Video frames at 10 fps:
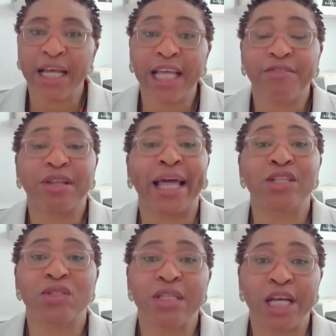If you'd like
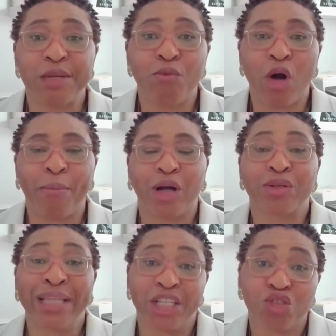to learn more
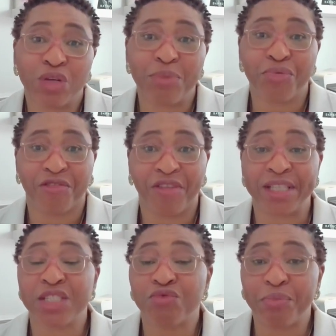about naturally
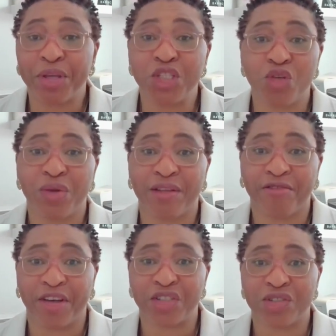preventing repeat urine
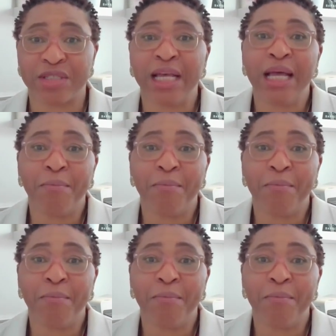infections,